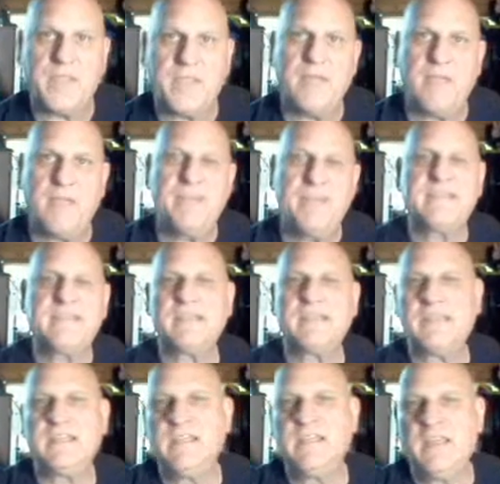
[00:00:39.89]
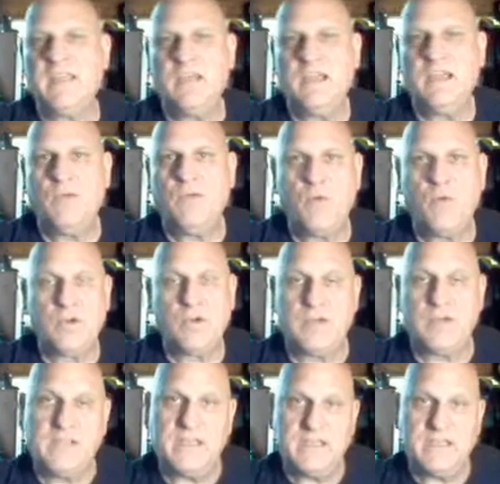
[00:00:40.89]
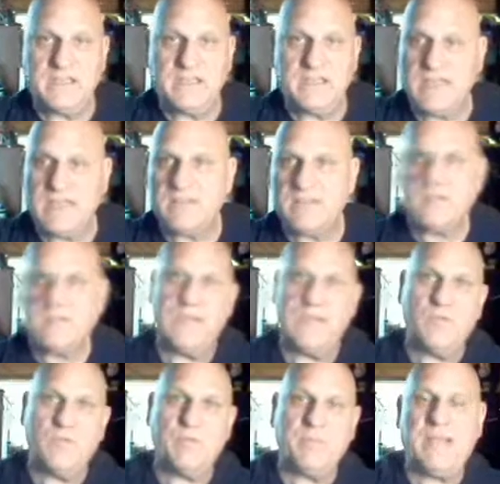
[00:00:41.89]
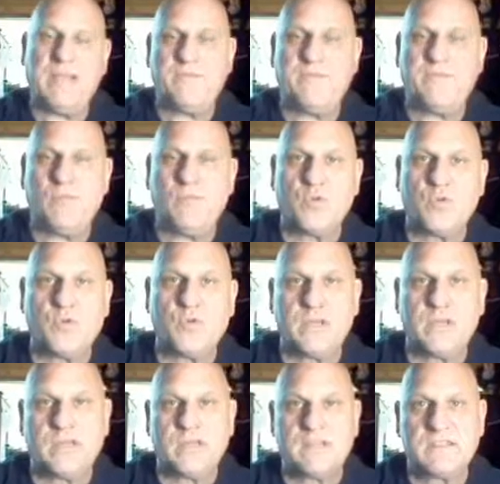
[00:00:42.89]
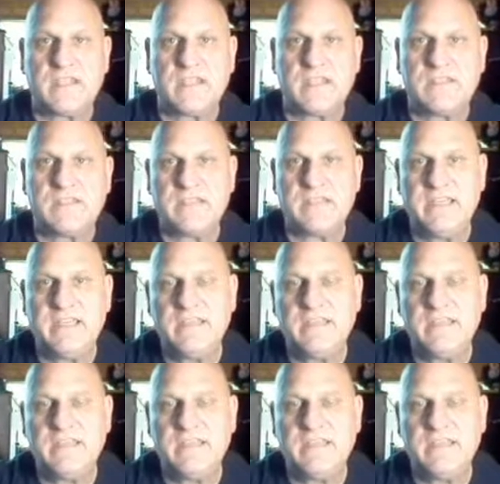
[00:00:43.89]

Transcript: Now, basically, what we're going to discuss and what platform we're going to discuss